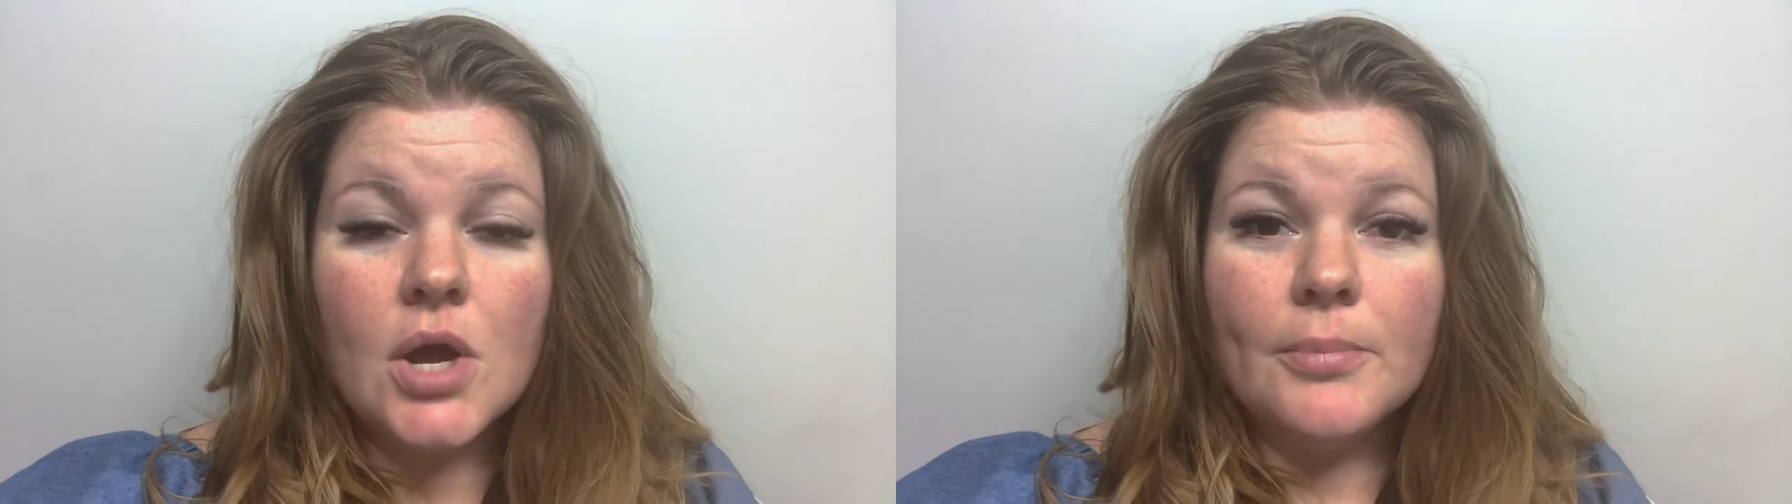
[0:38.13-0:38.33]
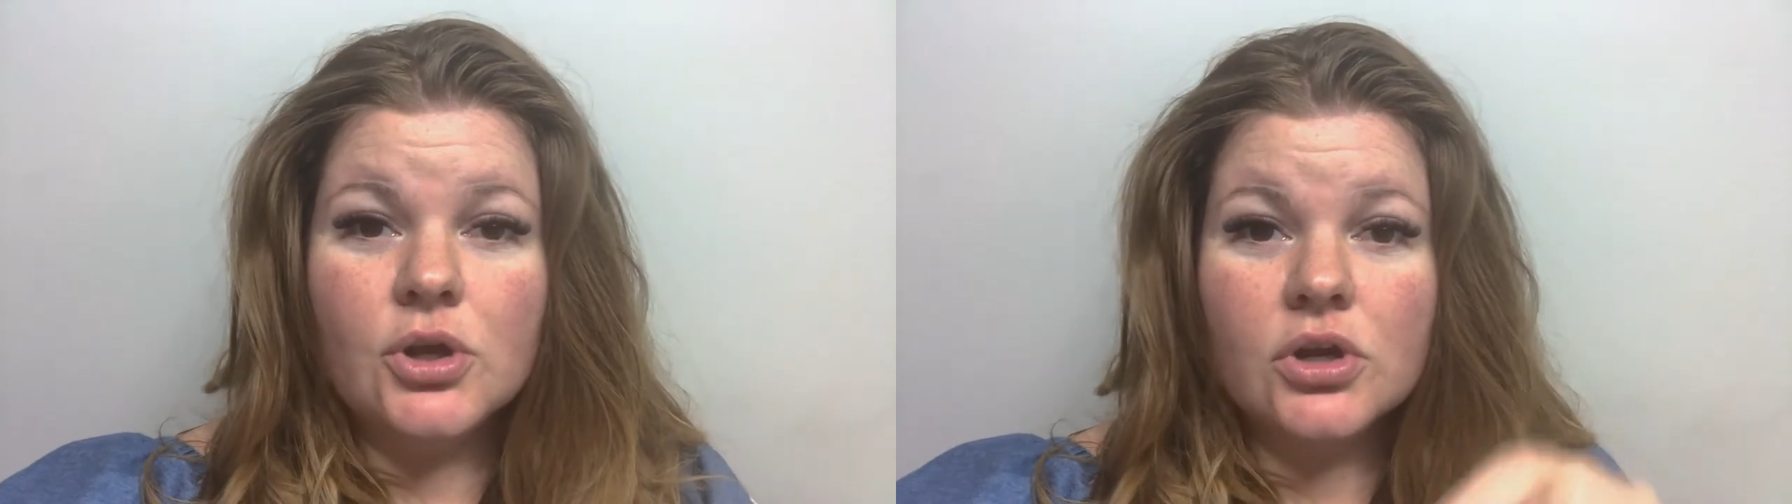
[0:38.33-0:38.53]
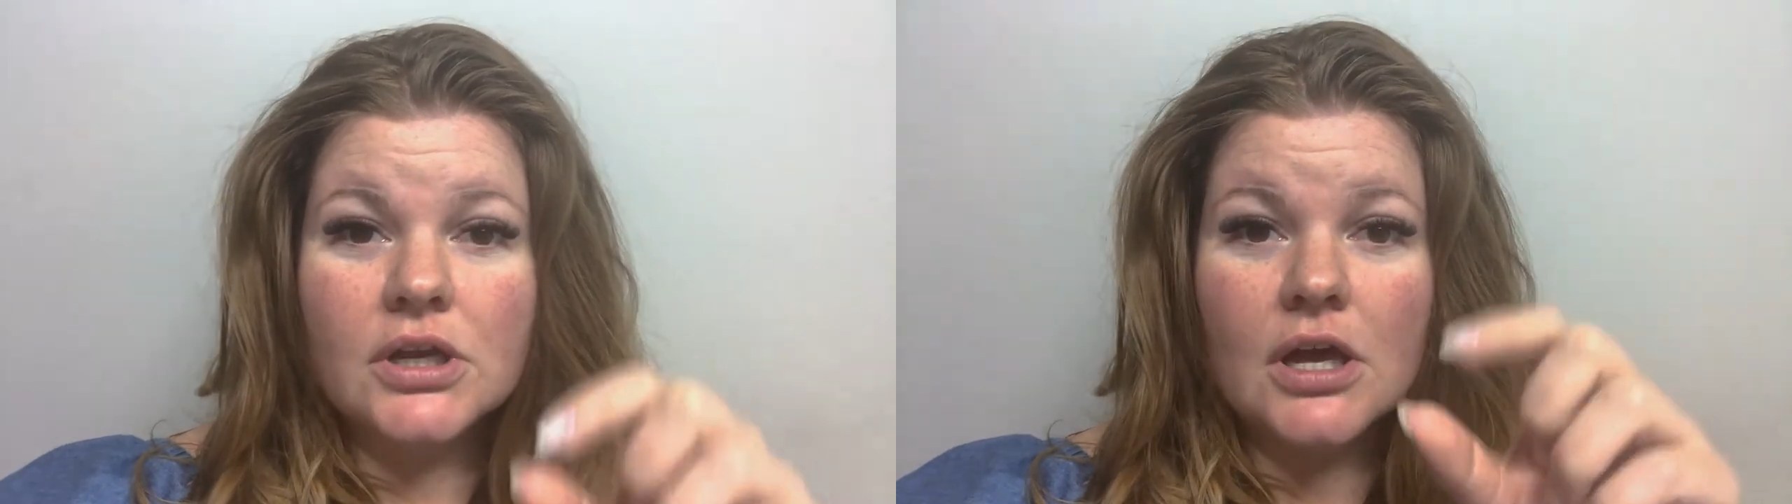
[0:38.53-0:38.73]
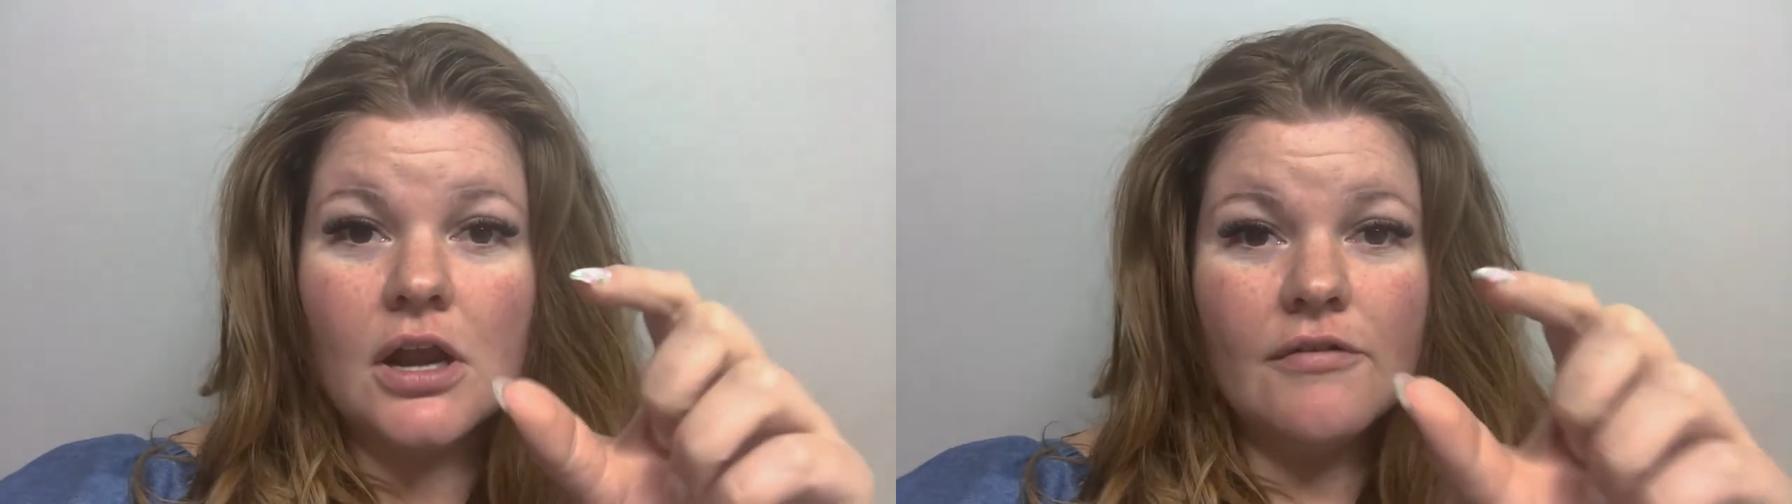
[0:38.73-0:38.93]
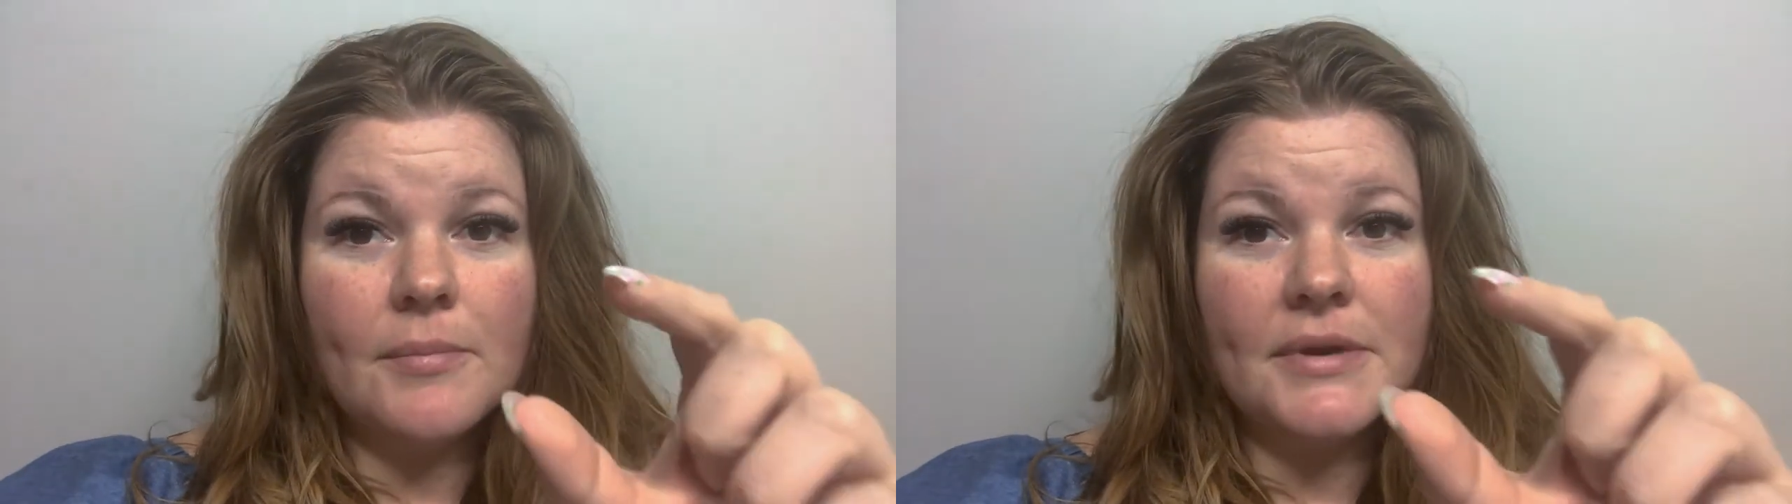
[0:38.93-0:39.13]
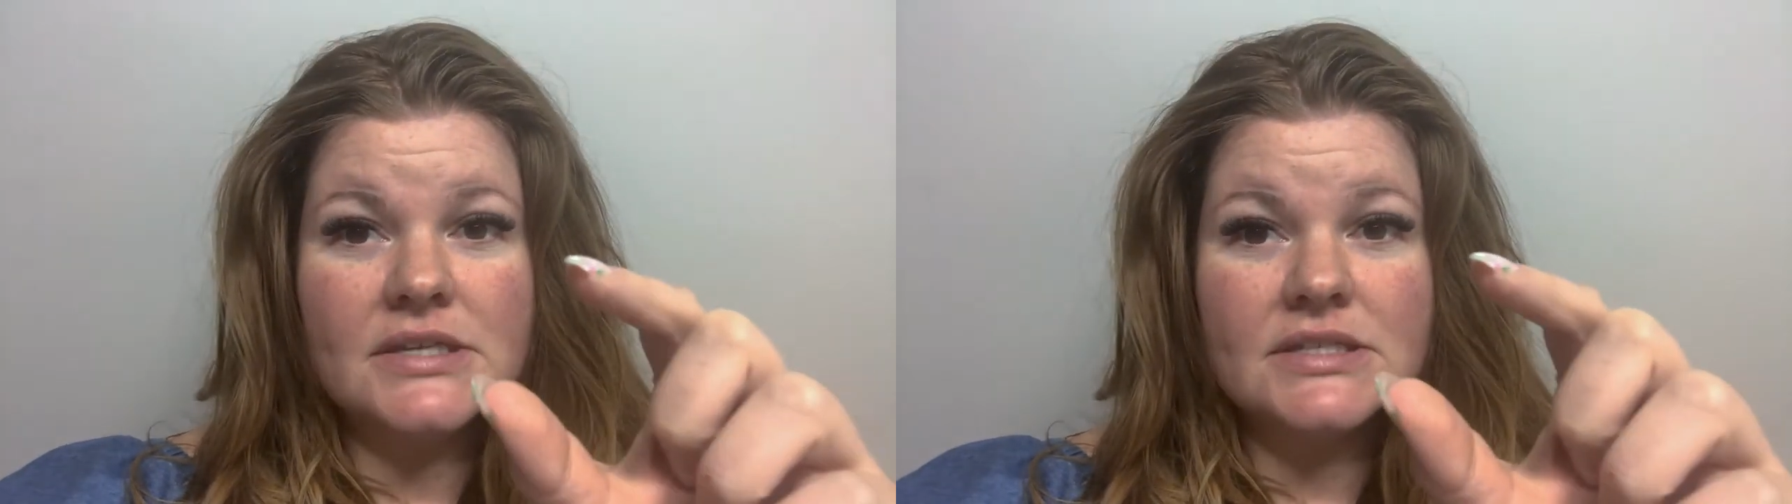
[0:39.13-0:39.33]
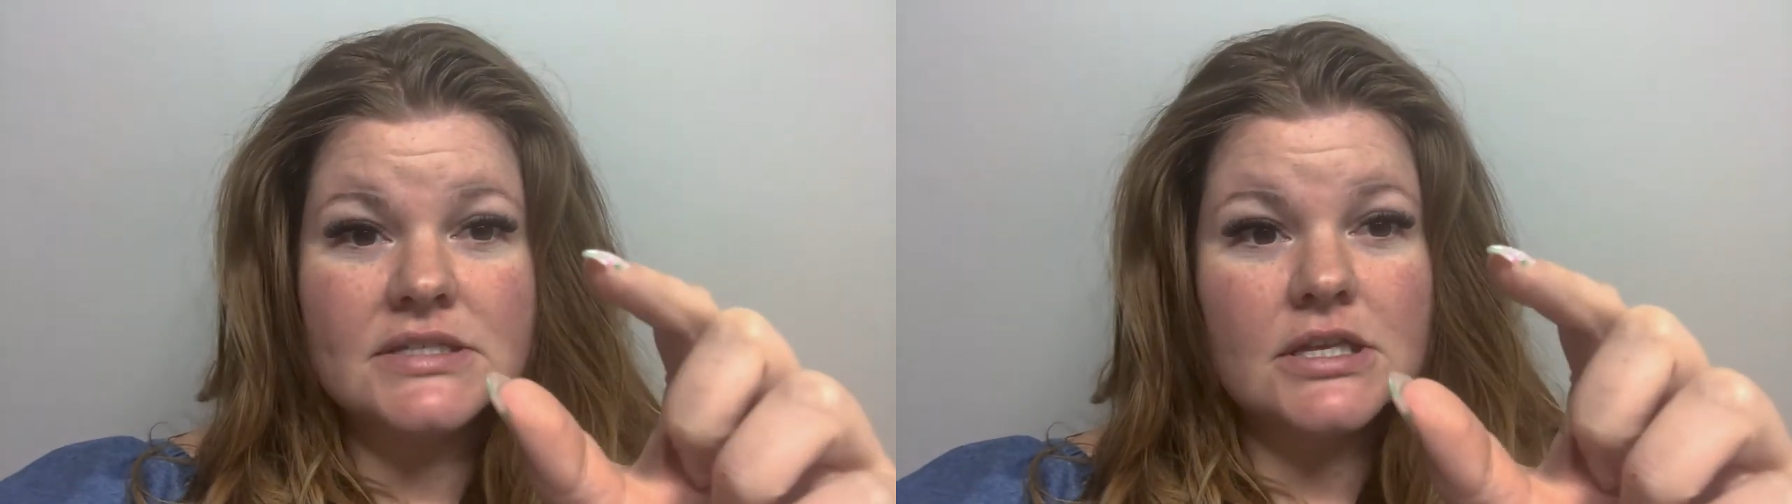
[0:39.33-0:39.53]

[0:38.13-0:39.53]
But you're gonna cut off a piece that's